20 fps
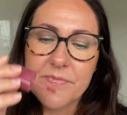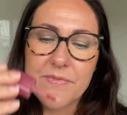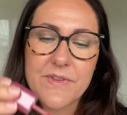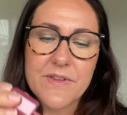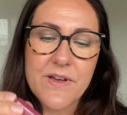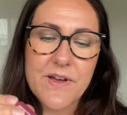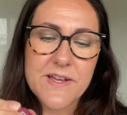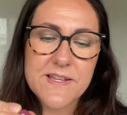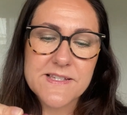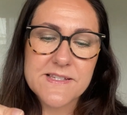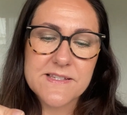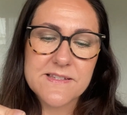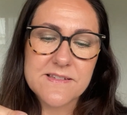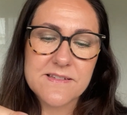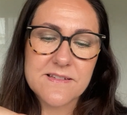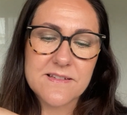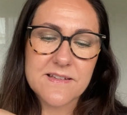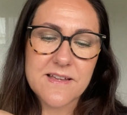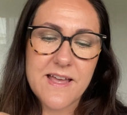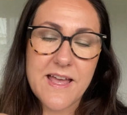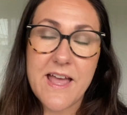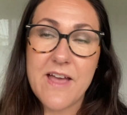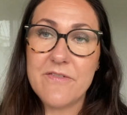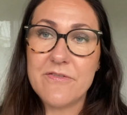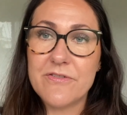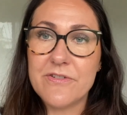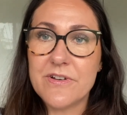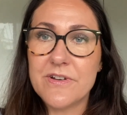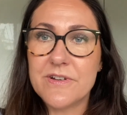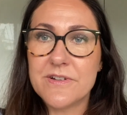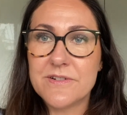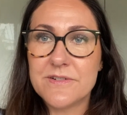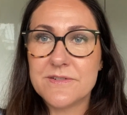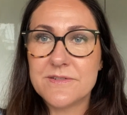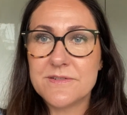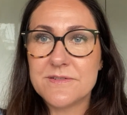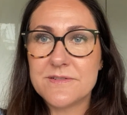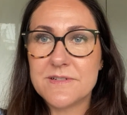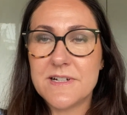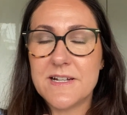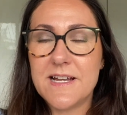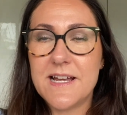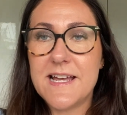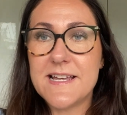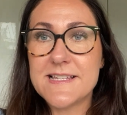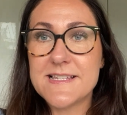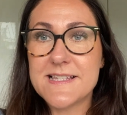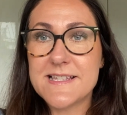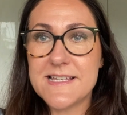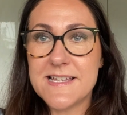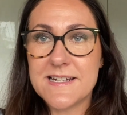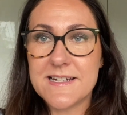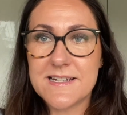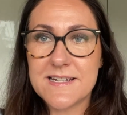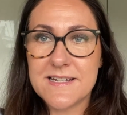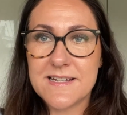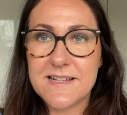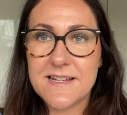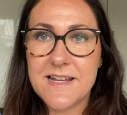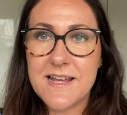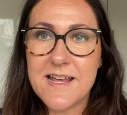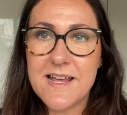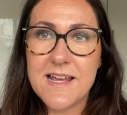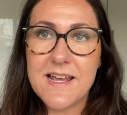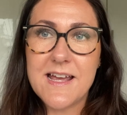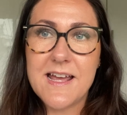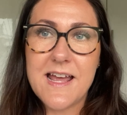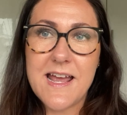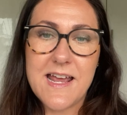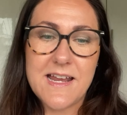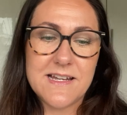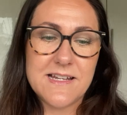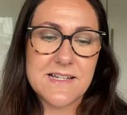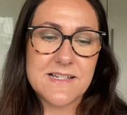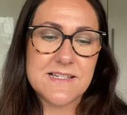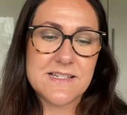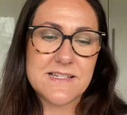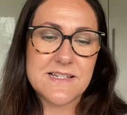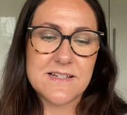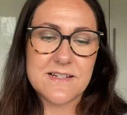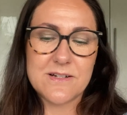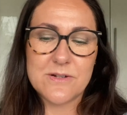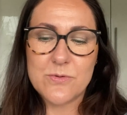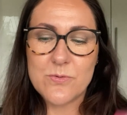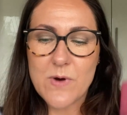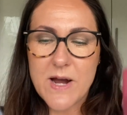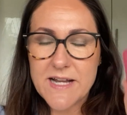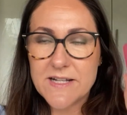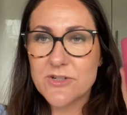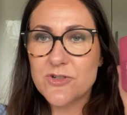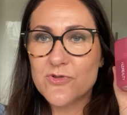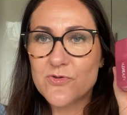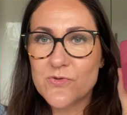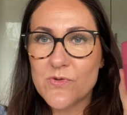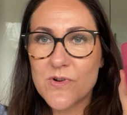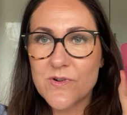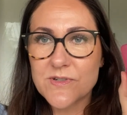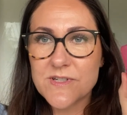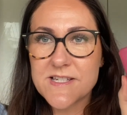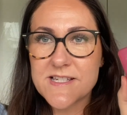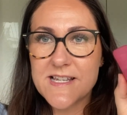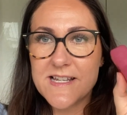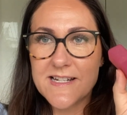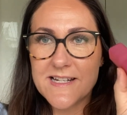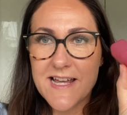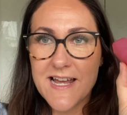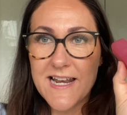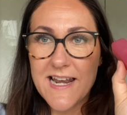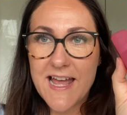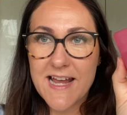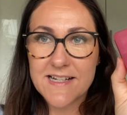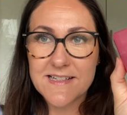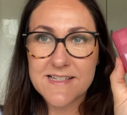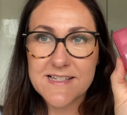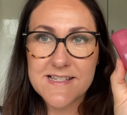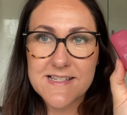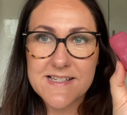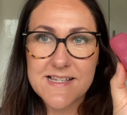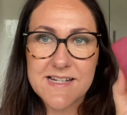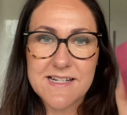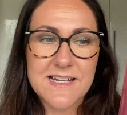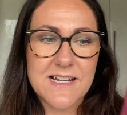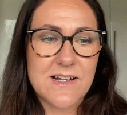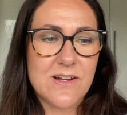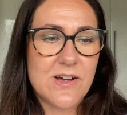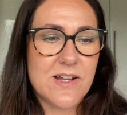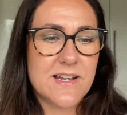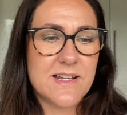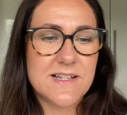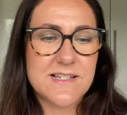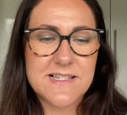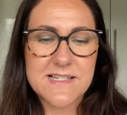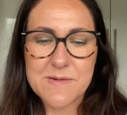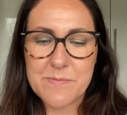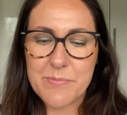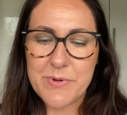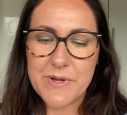does have a scent, and it's quite strong scent. I like this scent a lot. It's